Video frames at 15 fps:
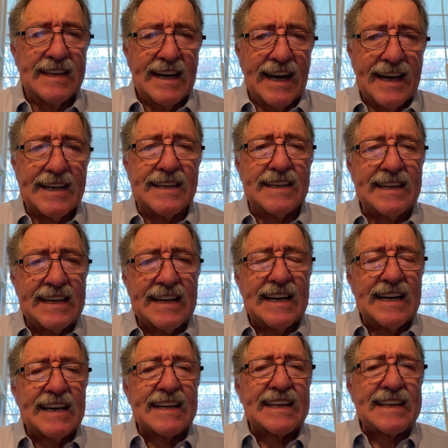hey,
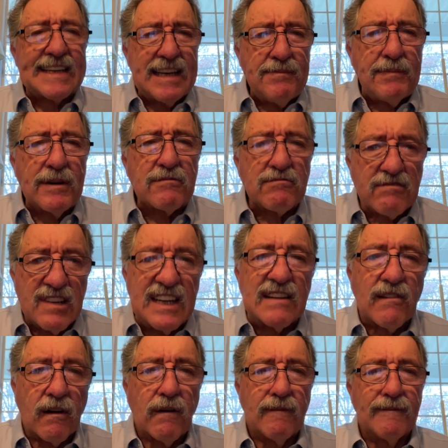keep it
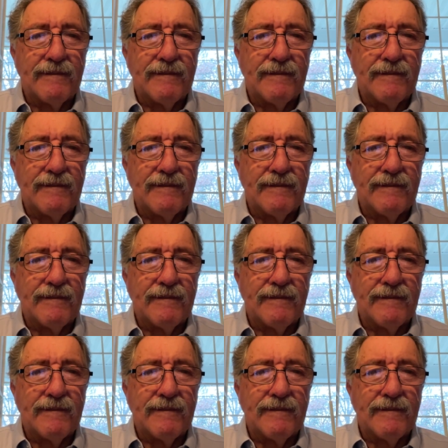real.